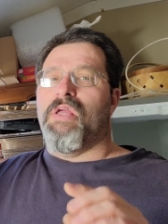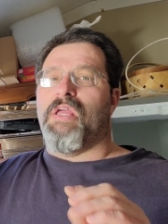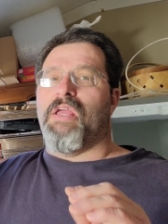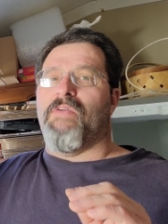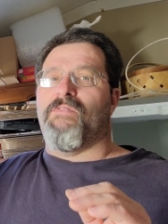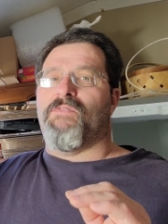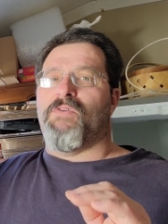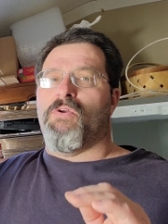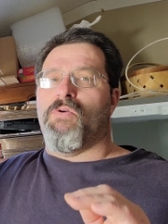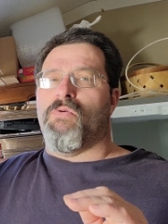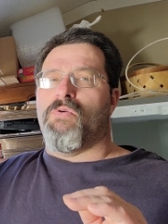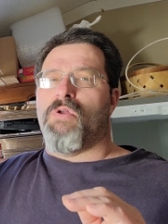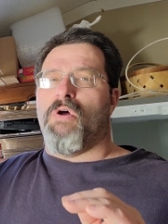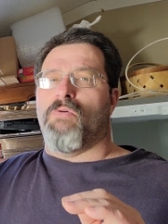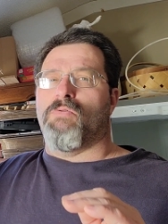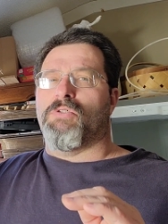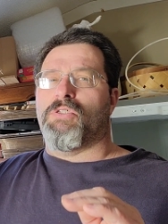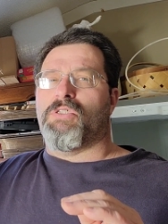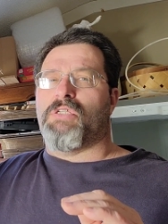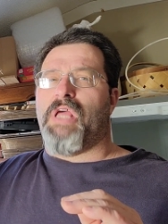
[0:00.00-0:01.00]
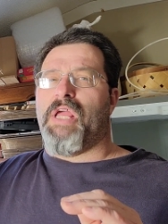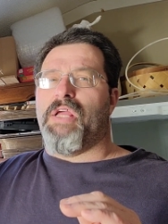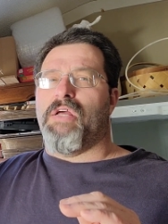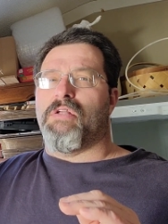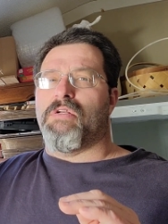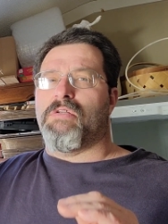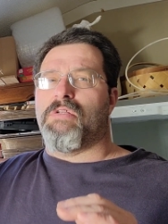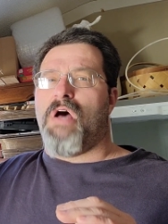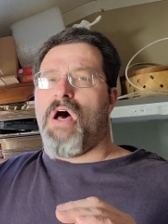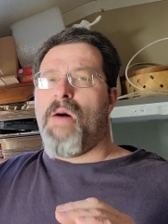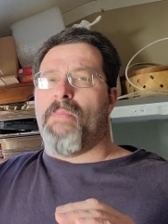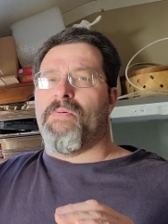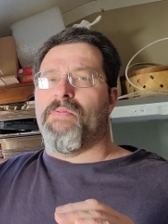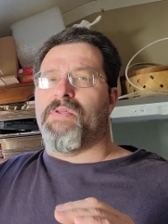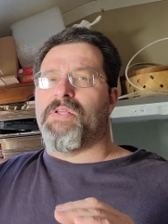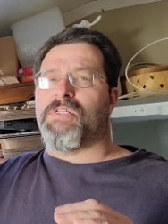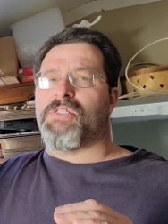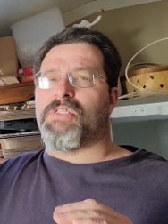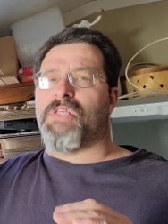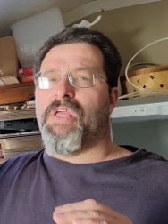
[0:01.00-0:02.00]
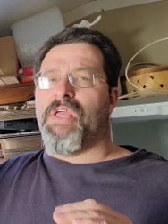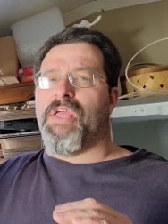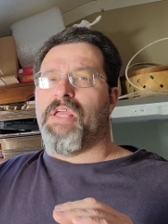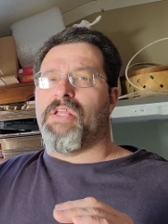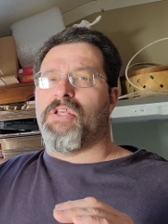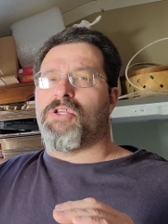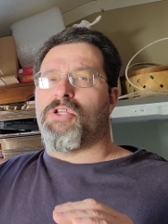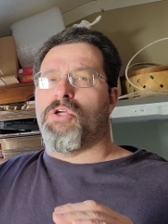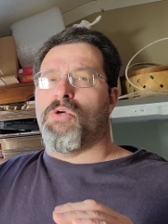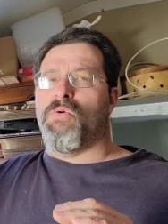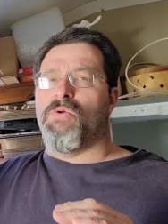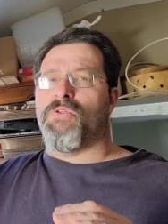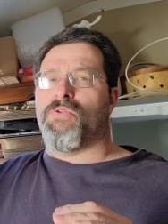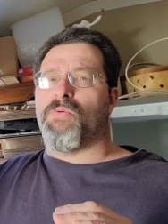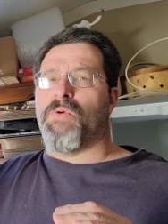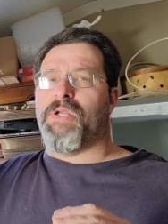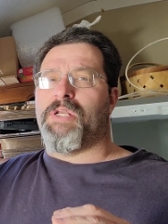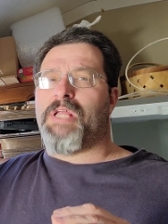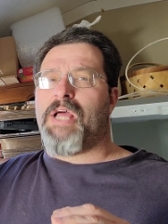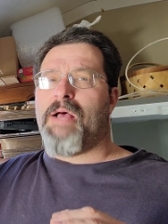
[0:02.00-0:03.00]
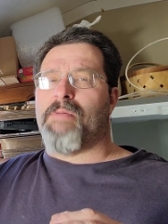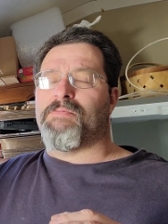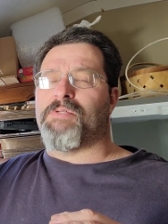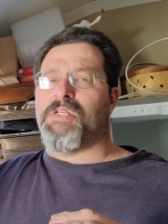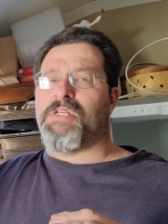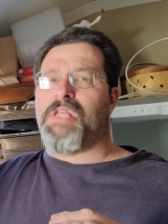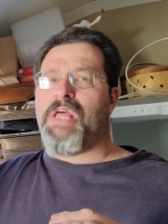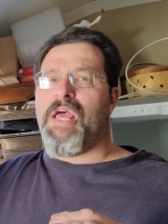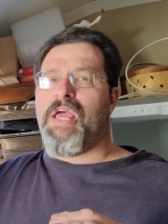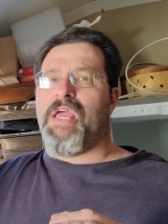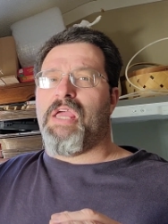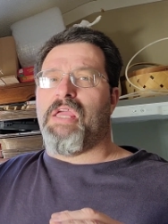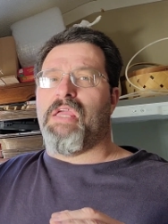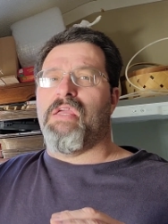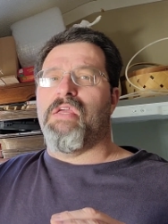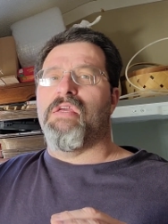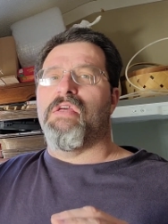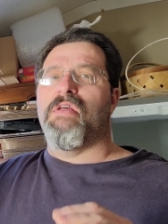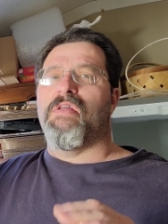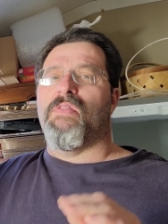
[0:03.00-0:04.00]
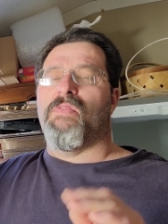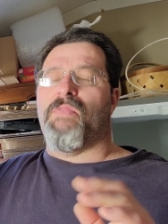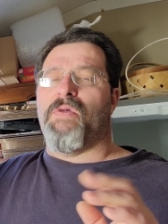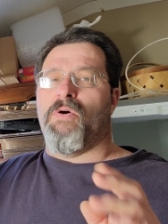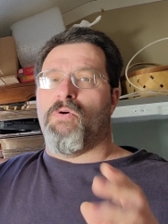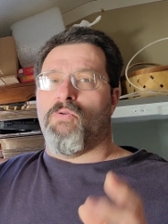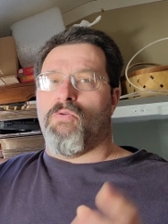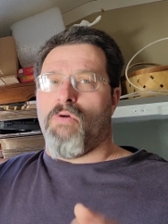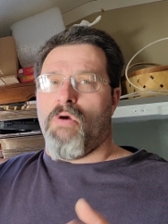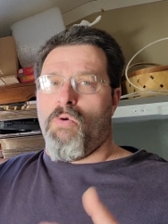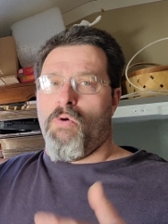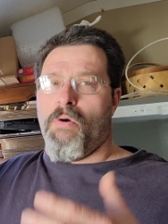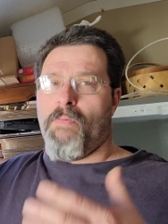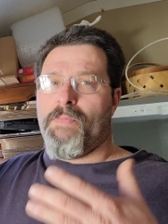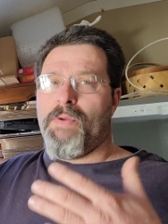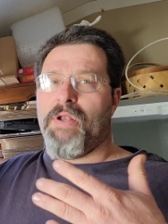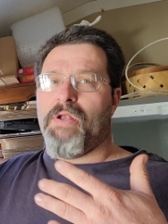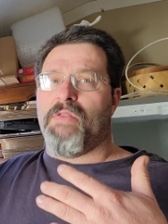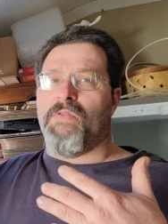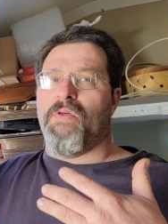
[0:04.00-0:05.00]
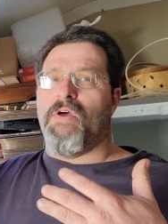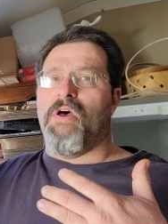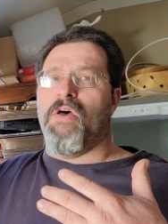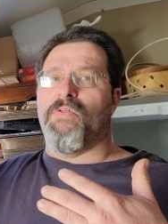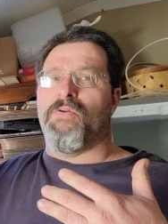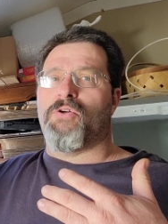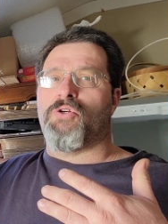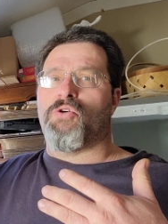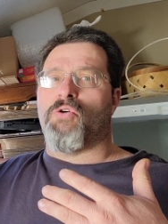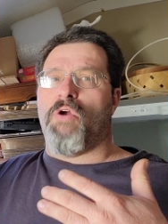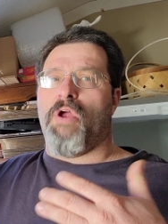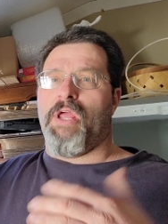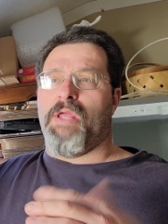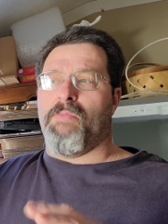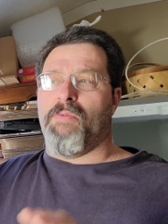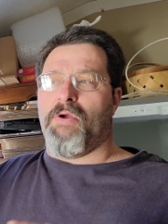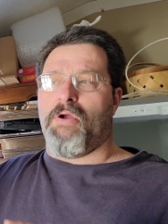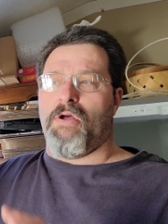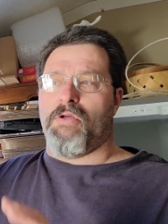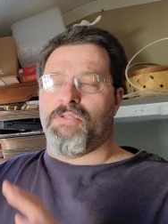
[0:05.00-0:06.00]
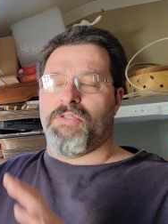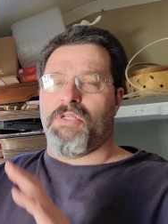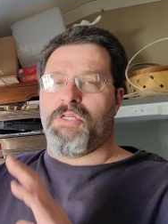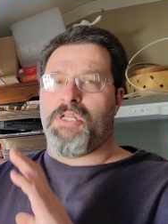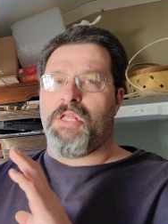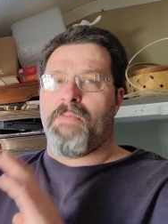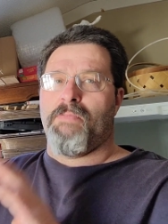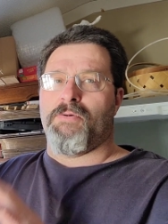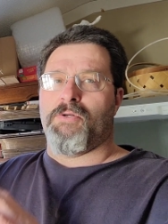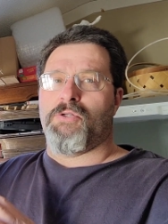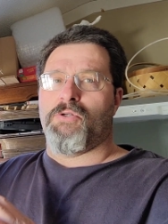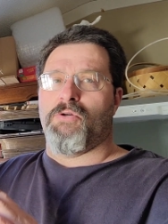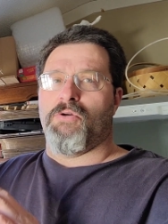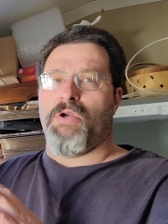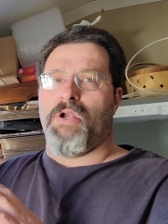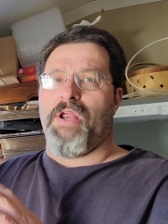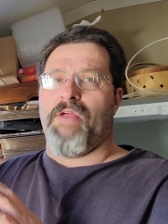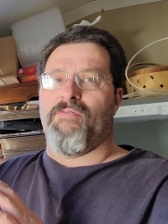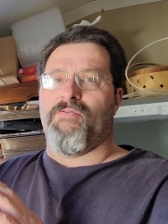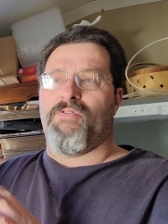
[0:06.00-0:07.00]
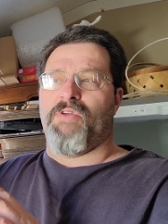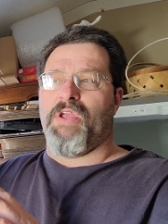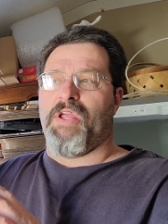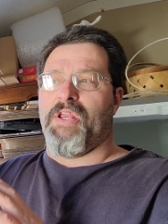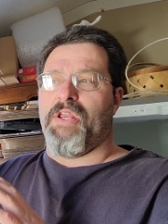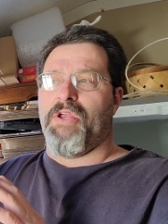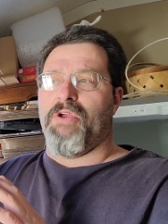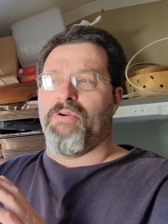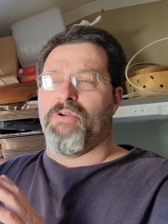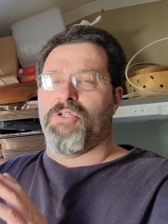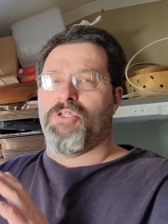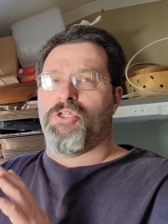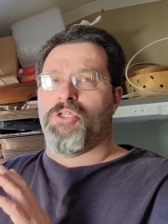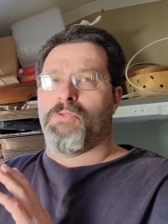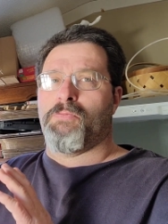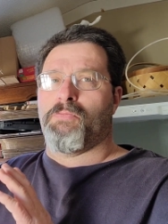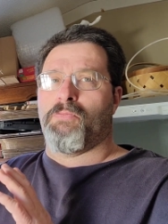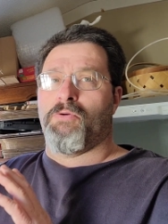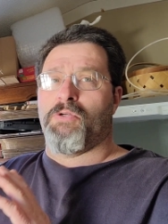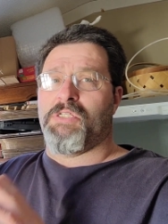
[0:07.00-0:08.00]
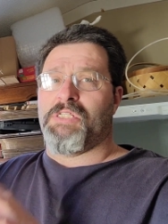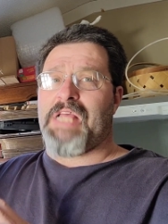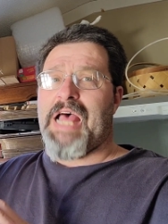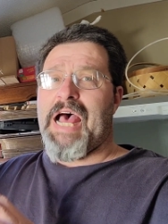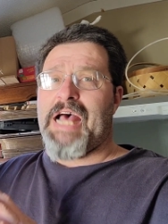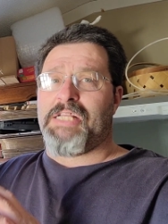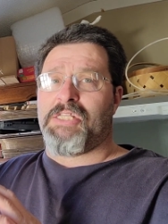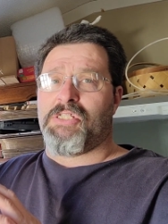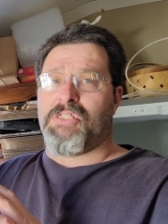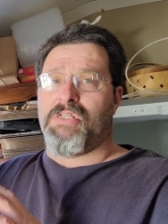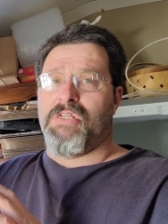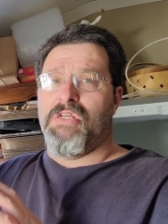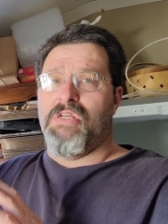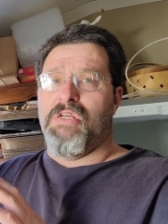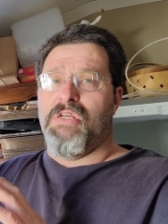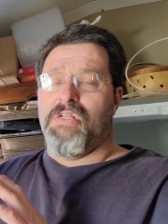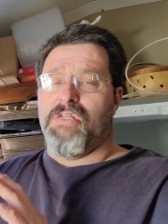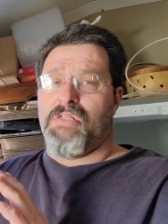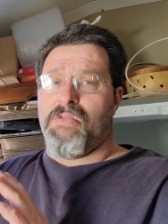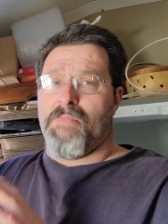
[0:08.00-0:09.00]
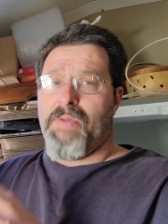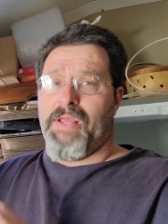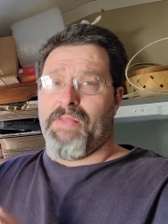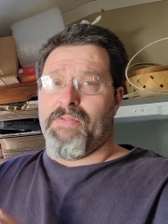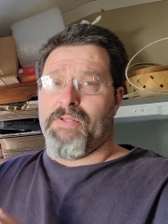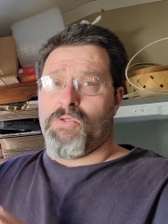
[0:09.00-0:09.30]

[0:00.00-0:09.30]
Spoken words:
If you don't stay on top of this thing 2 and 3 times a day, they'll grow up into the other tray because the temperature and everything in here is just precise to make